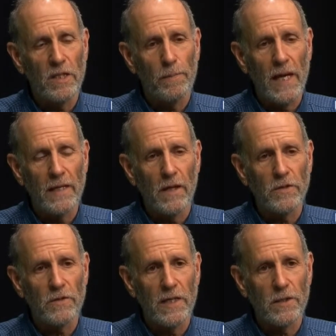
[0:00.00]
to pay
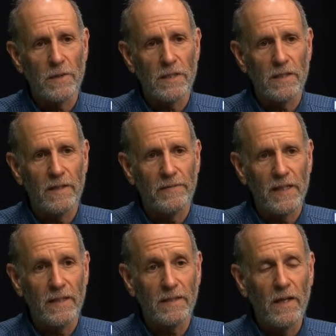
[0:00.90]
those Treasury
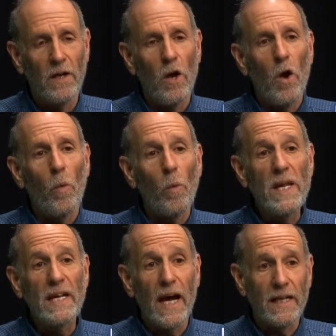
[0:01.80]
certificates,
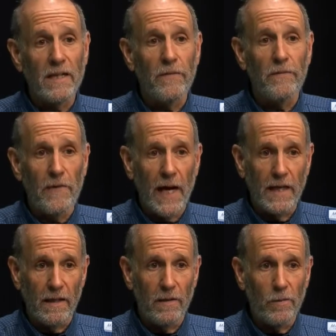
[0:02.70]
we got to fight.